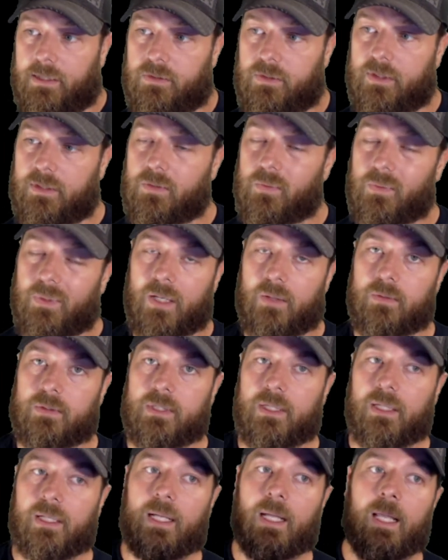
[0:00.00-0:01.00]
So that's when I was
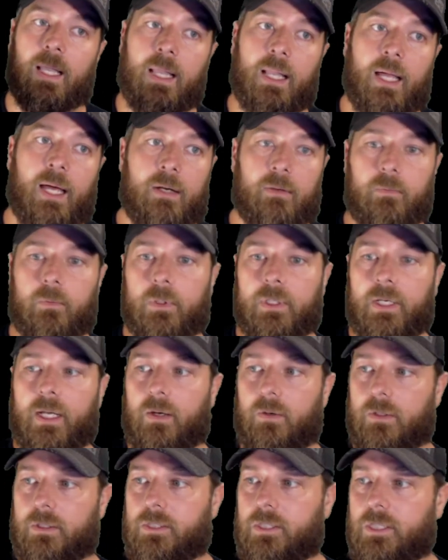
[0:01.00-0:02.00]
getting a lot of 1
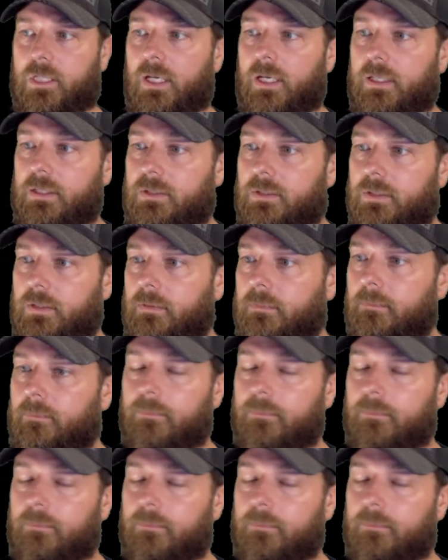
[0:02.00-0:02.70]
hour chest.